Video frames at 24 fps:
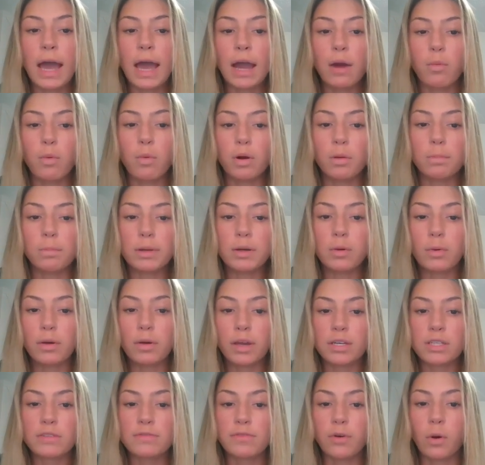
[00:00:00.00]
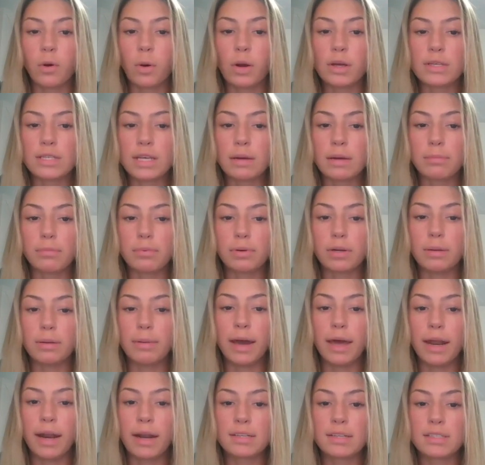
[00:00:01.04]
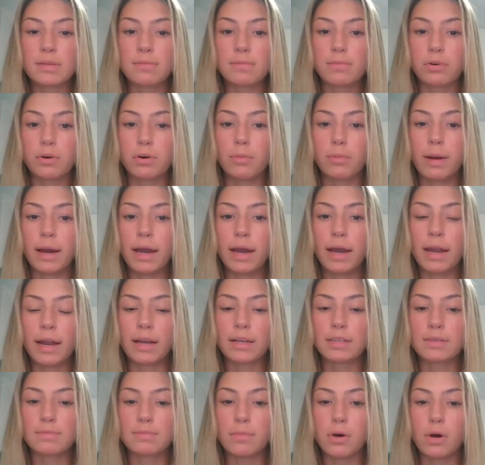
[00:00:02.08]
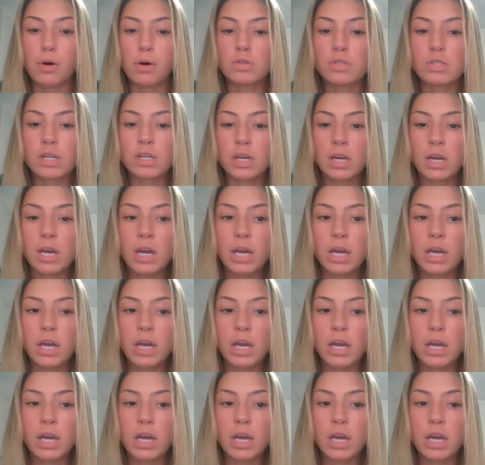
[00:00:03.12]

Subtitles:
I would be willing to focus on prebiotics and probiotics most